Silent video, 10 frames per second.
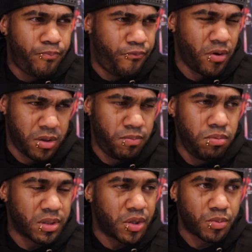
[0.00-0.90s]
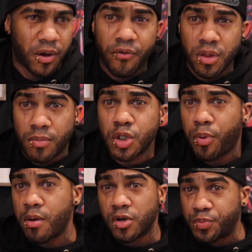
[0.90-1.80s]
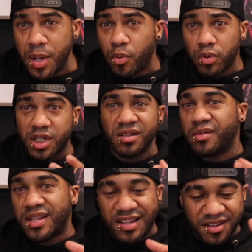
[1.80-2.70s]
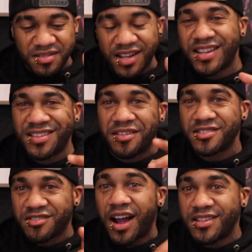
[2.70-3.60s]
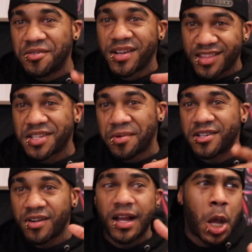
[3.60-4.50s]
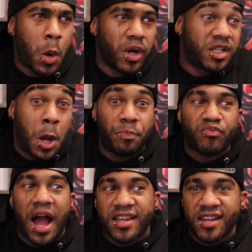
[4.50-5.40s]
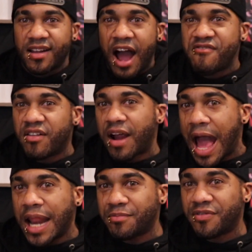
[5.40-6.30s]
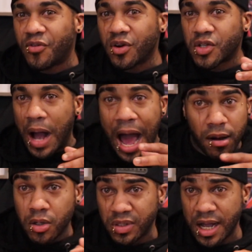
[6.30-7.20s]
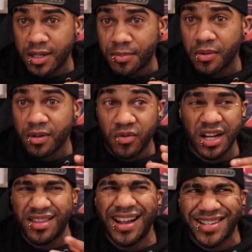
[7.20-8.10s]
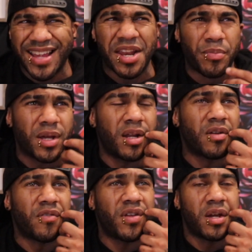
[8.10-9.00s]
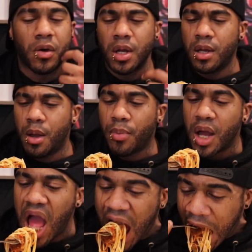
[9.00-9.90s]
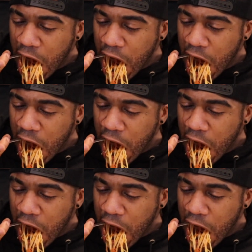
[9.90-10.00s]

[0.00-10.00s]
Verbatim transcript: for the excuse me for the most part most people were chill they were like yo like you know try doing it this way try which i get it i've never had it before so i don't know what the hell i'm doing which i think i said in the beginning of the video but